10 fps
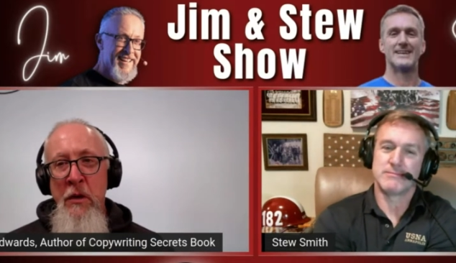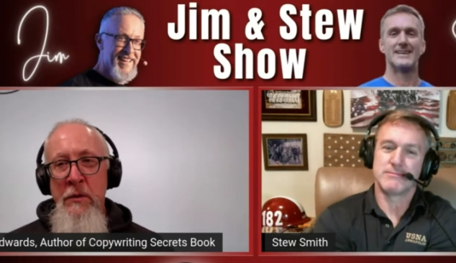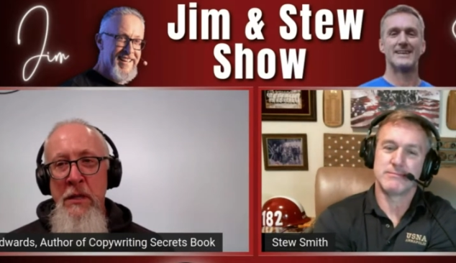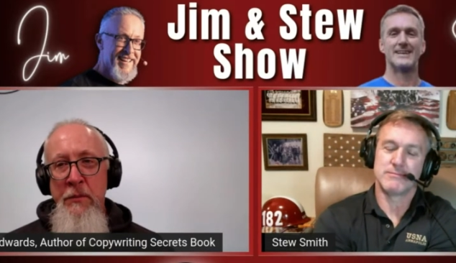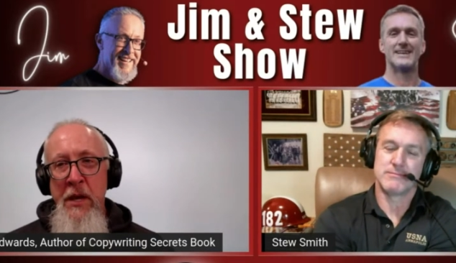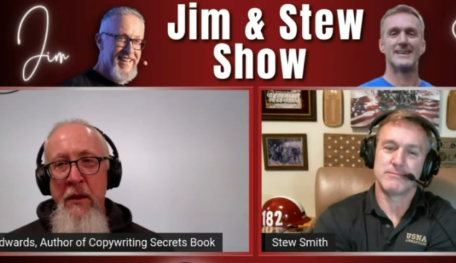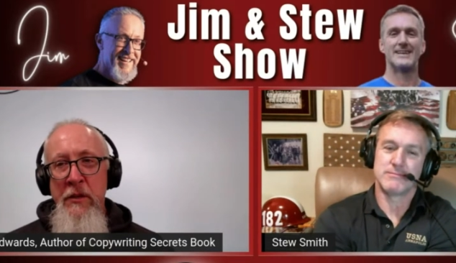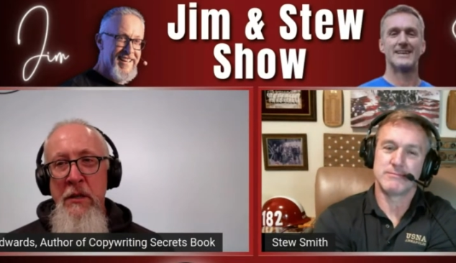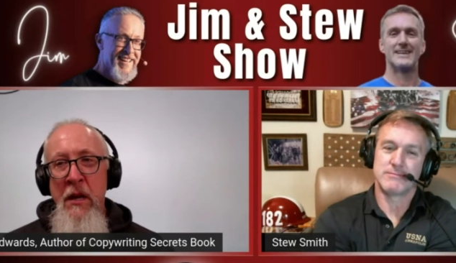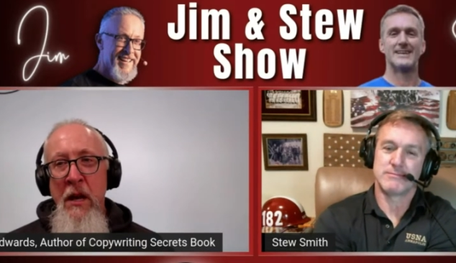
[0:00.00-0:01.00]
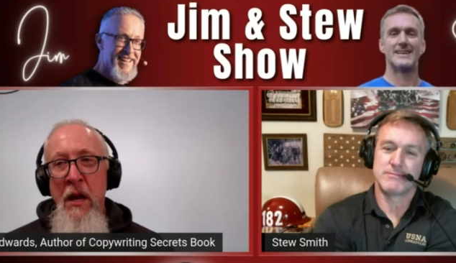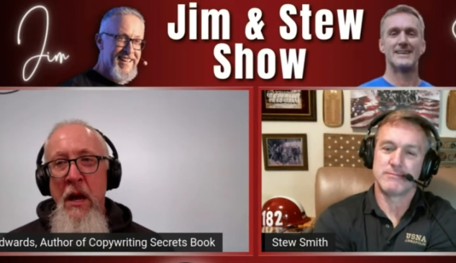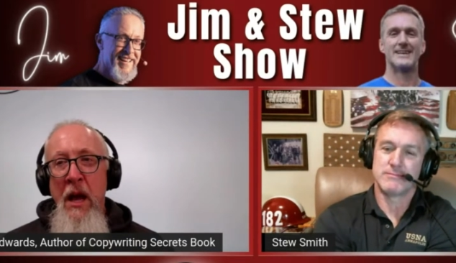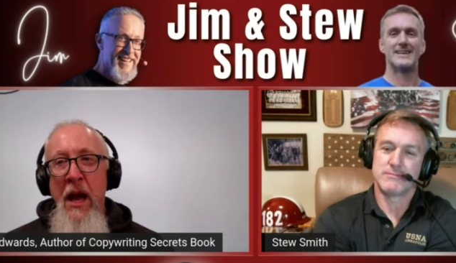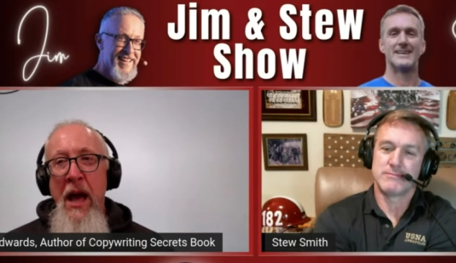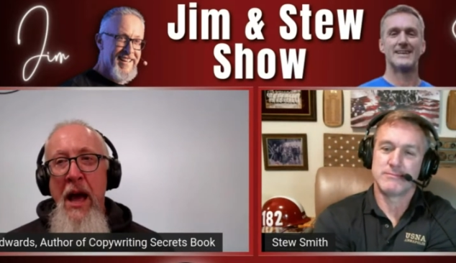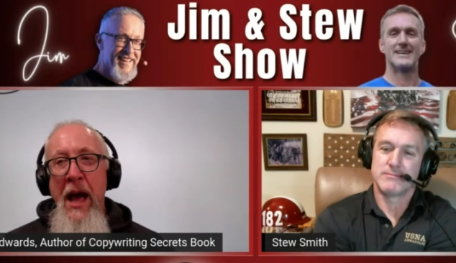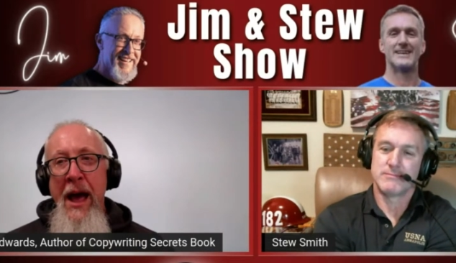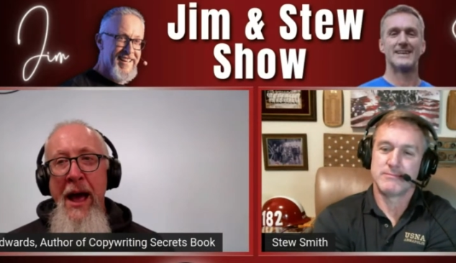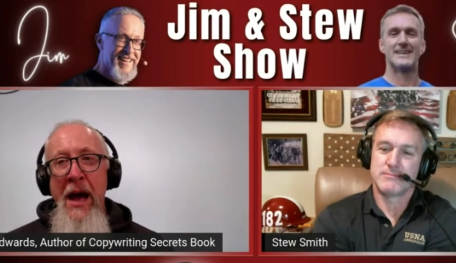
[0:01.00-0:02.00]
Speaker 1: What's up, Kevin?
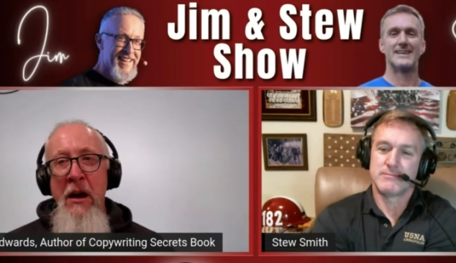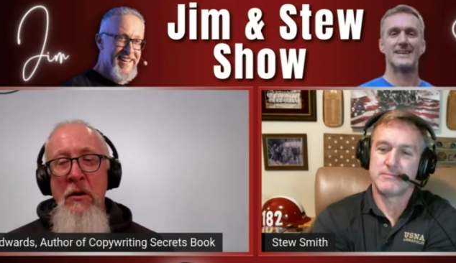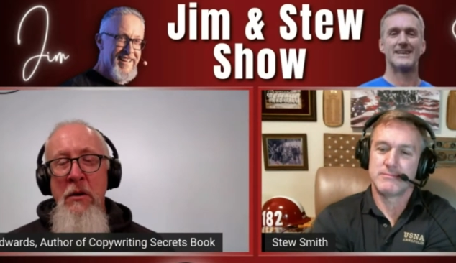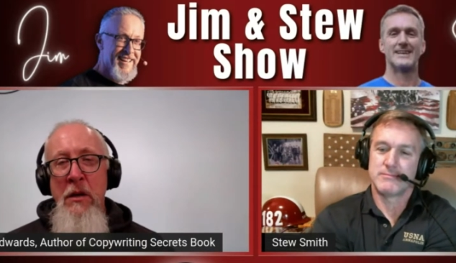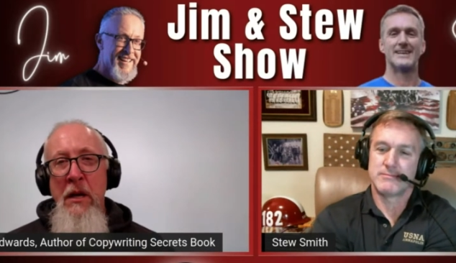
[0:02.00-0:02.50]
How